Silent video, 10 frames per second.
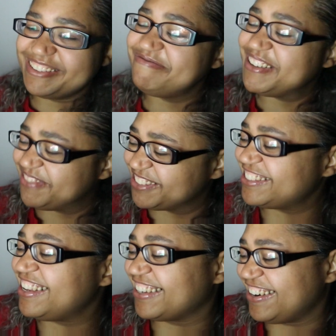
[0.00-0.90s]
People
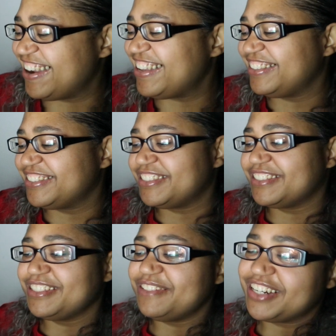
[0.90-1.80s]
suck, alright? Let's
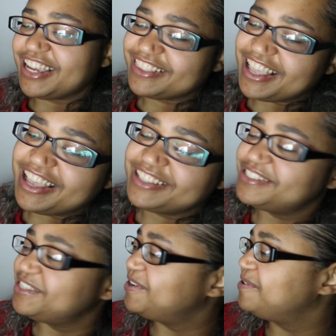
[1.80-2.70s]
just leave it at that.
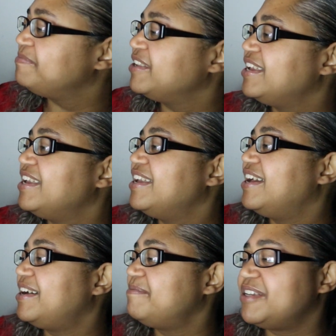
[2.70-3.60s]
So,
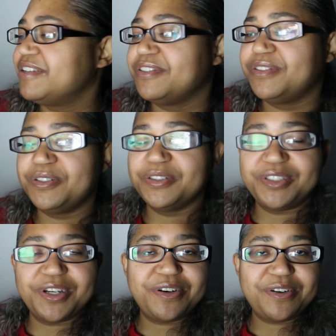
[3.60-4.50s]
I'm not gonna hold
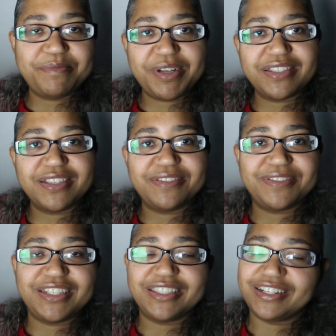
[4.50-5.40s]
y'all or myself
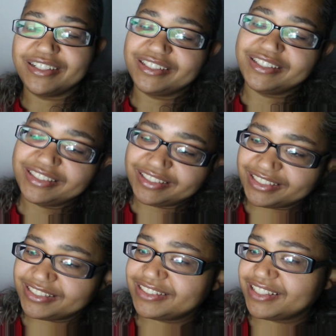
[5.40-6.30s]
any longer.
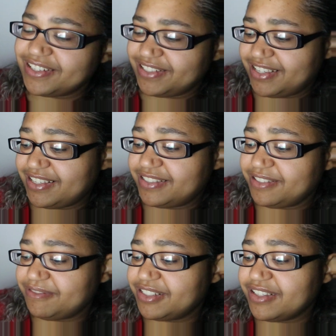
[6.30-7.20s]
Let's just go ahead and
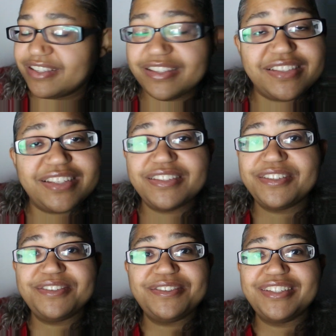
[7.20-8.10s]
see what you're getting
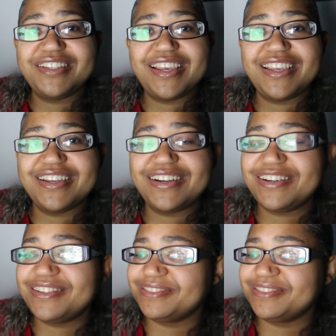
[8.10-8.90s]
into today, y'all.